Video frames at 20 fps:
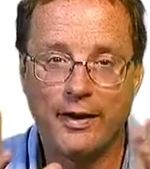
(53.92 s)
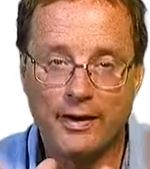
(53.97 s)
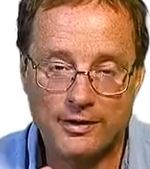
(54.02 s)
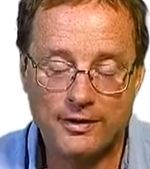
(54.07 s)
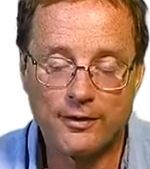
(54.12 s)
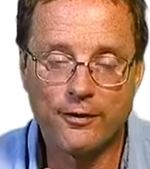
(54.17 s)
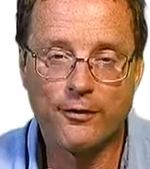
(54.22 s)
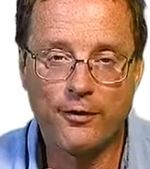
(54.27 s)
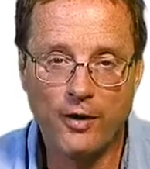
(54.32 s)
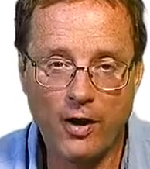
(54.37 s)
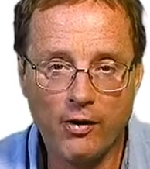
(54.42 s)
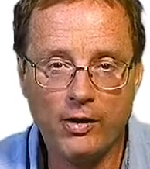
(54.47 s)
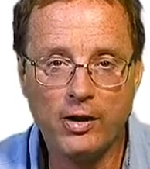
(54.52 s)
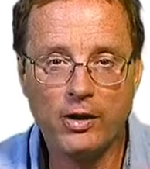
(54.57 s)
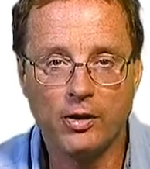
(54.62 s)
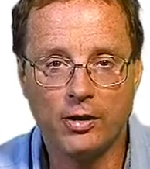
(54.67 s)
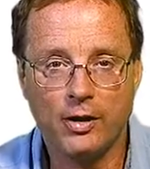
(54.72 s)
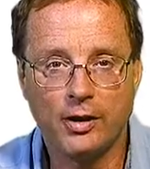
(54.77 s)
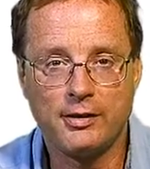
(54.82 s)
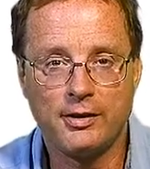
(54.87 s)
It's a very
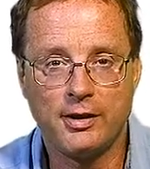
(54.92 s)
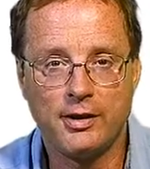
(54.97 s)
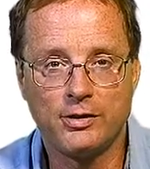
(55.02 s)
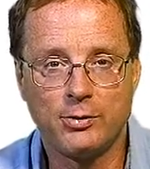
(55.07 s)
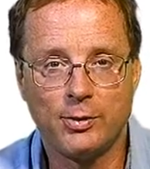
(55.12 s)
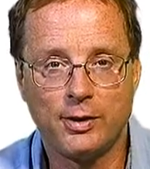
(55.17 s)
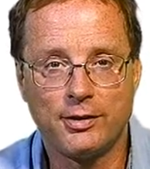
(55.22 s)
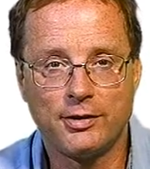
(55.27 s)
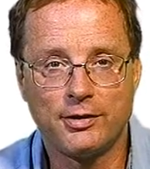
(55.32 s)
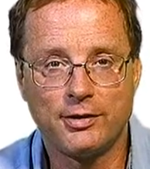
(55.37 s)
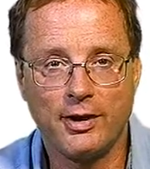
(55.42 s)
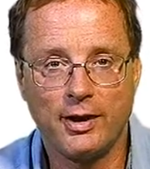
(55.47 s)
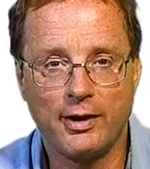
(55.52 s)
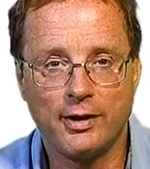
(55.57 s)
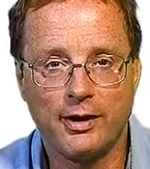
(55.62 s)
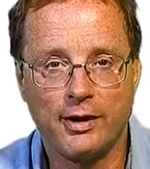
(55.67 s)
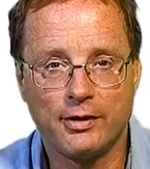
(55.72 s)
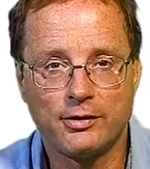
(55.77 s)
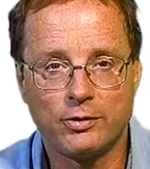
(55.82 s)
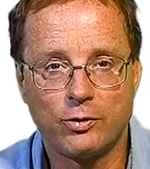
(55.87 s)
good idea to understand
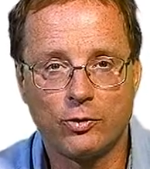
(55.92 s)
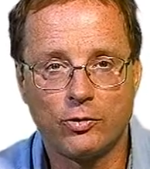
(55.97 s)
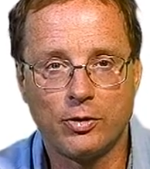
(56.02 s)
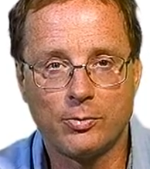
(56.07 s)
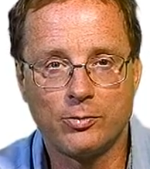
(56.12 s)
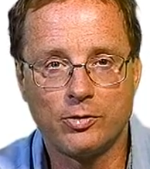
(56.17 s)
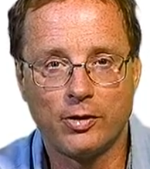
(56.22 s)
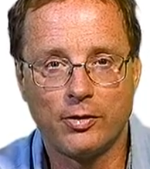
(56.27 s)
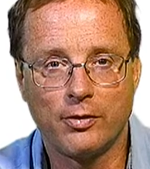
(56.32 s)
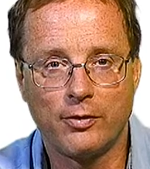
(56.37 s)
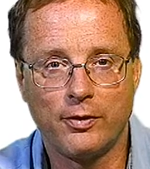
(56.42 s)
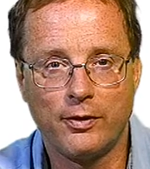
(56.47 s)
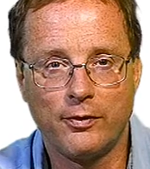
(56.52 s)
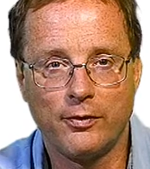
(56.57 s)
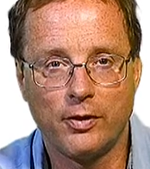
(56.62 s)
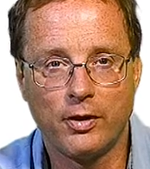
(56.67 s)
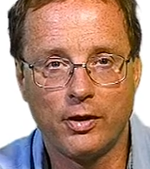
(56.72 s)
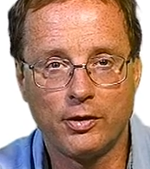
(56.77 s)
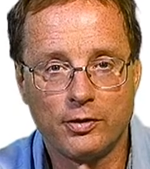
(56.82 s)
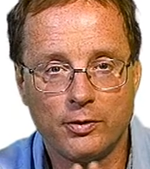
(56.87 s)
classical cryptography
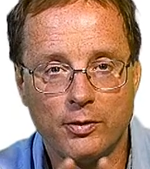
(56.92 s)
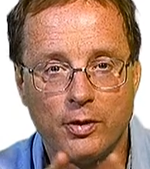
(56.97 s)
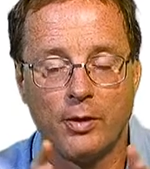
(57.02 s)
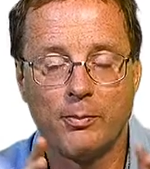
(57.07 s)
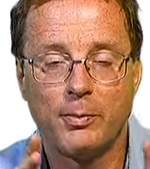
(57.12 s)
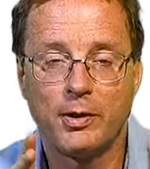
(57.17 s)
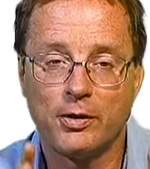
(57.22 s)
first,